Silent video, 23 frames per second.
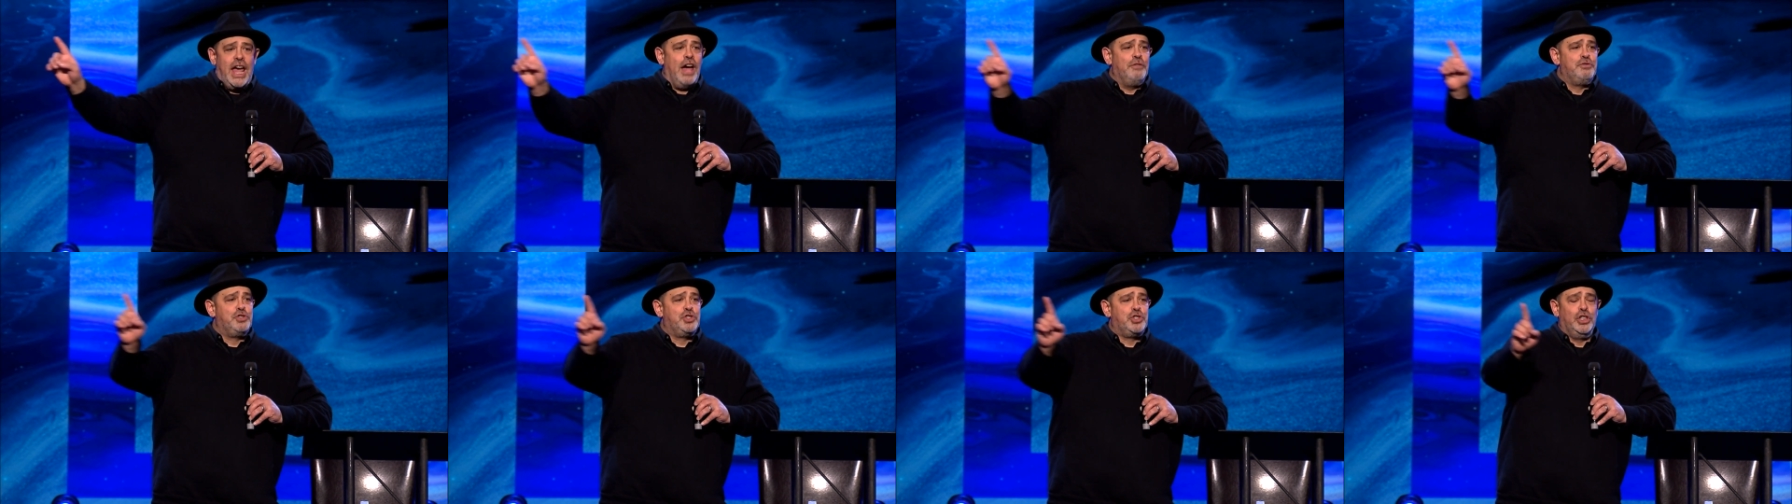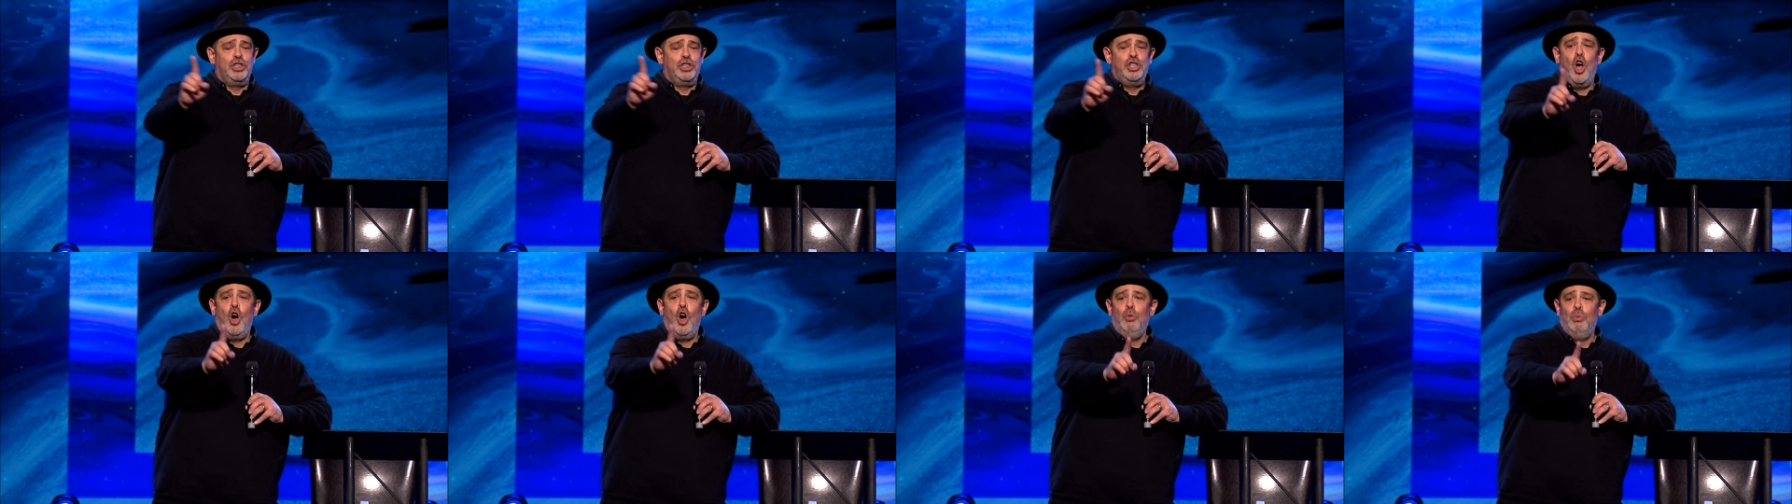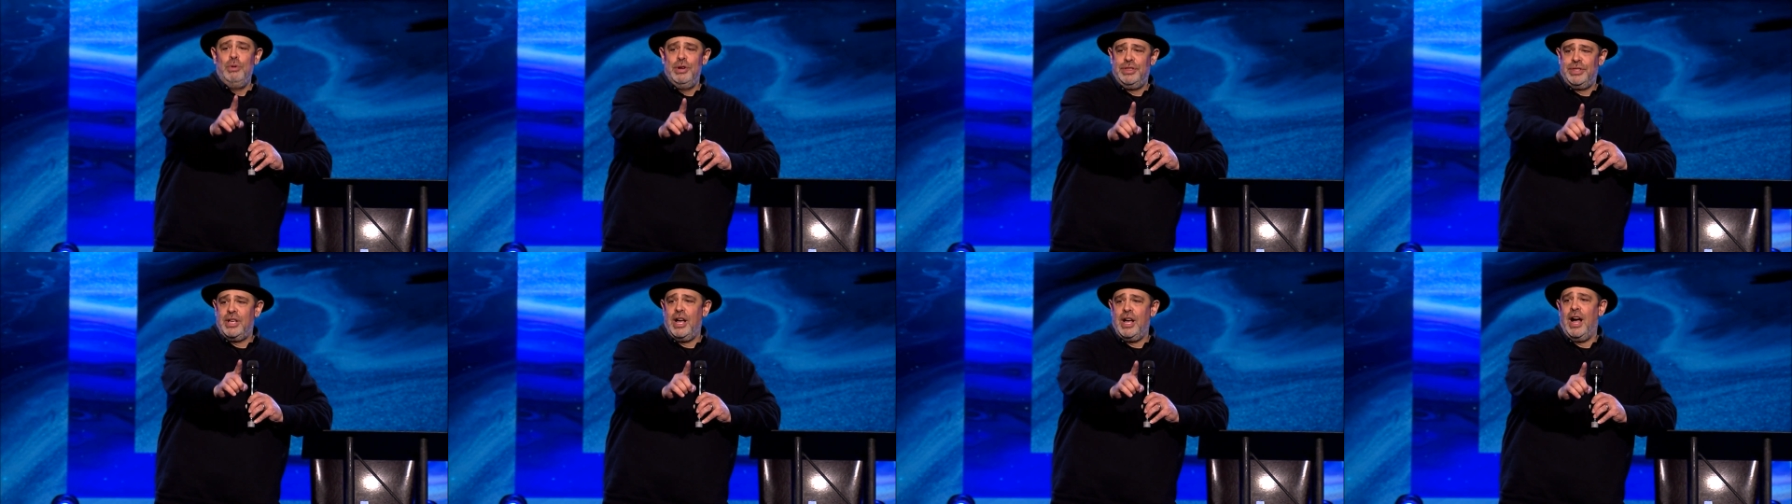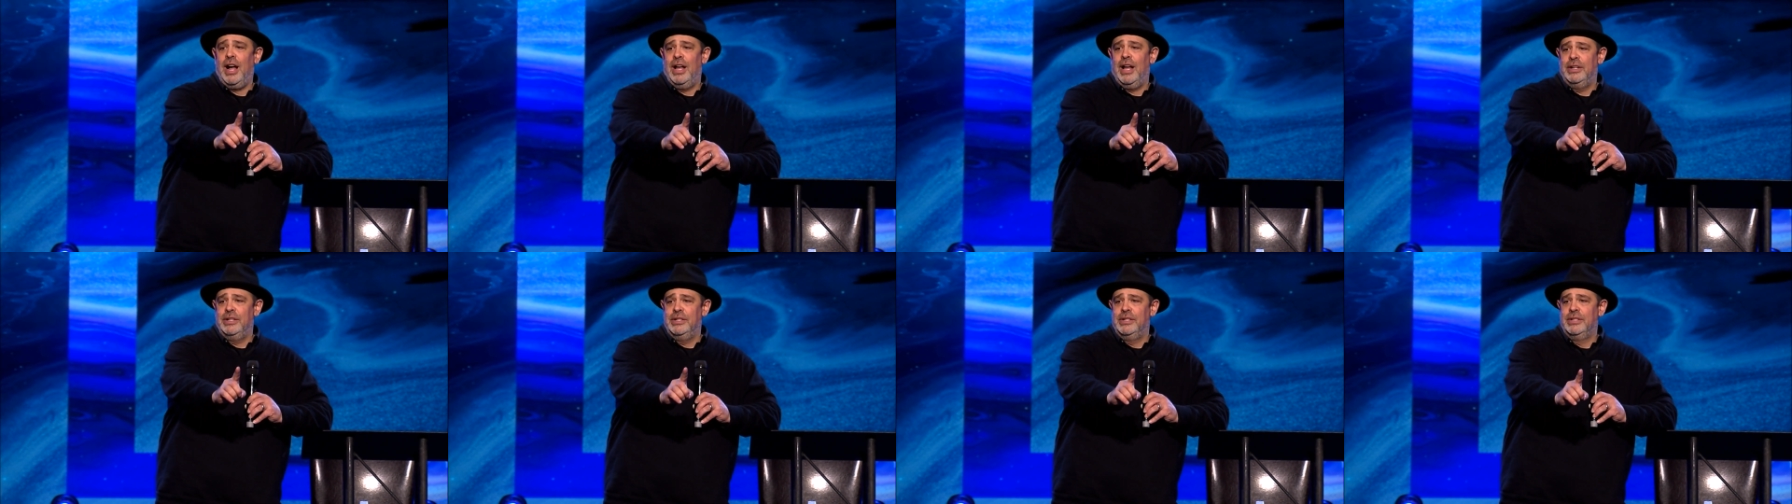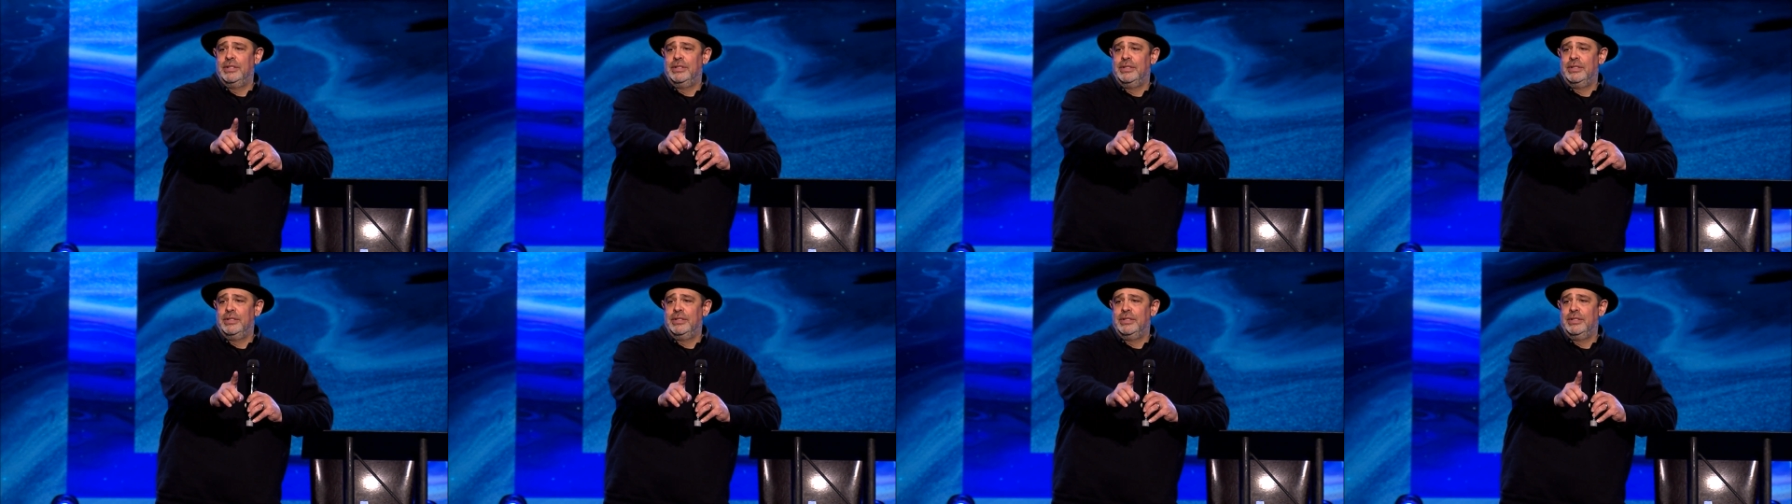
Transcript: have shalom with God.